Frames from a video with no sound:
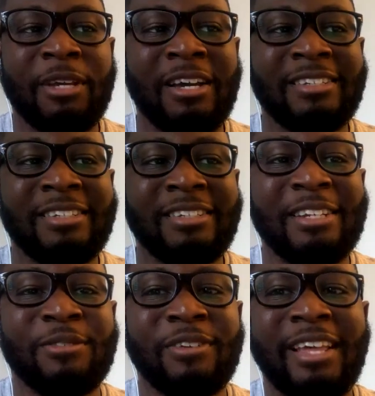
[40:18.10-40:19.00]
I just
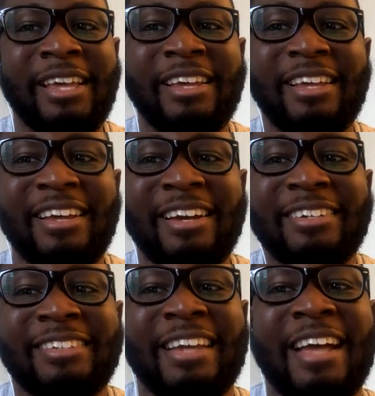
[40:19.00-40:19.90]
feel like a
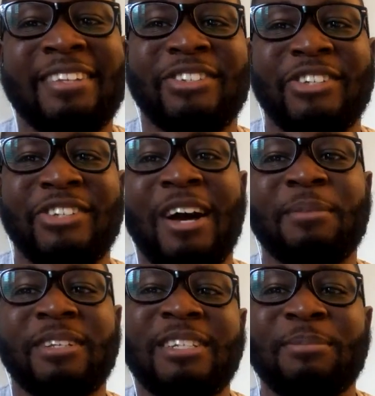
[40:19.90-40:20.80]
dad's job is
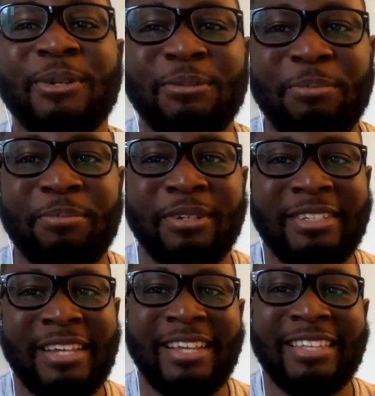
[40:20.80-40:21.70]
supposed to be
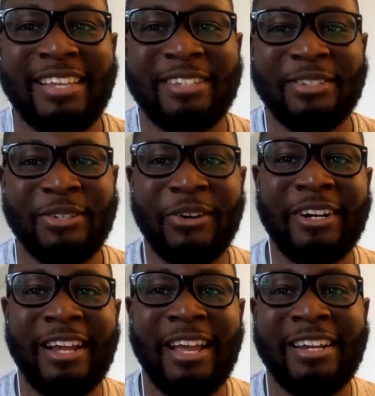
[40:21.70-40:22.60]
protecting his daughter,
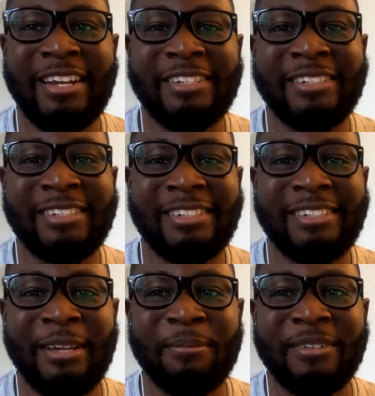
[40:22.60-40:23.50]
and it just
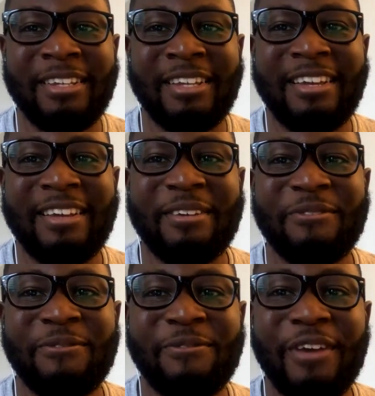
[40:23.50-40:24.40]
seemed
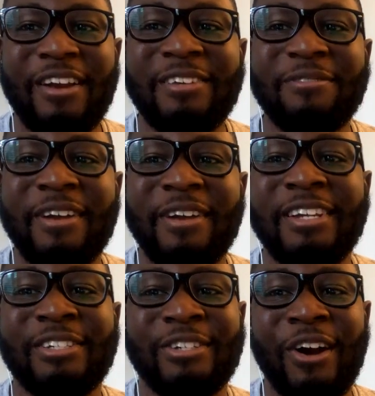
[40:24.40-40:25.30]
very, very
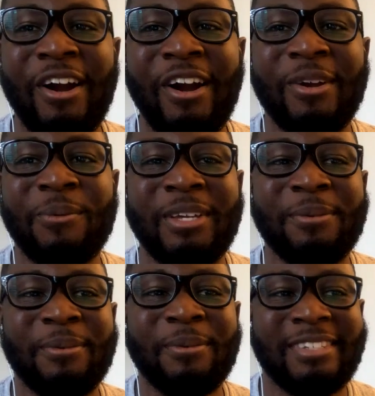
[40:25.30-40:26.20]
dark what he was
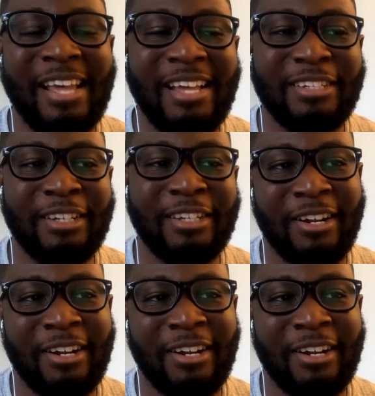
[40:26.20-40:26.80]
saying to her.